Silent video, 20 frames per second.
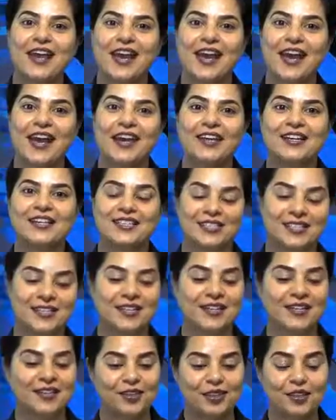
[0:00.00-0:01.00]
and
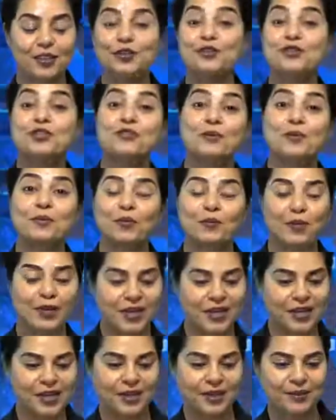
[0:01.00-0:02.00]
the news from the
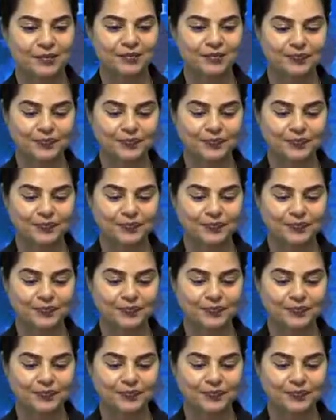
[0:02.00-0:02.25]
week.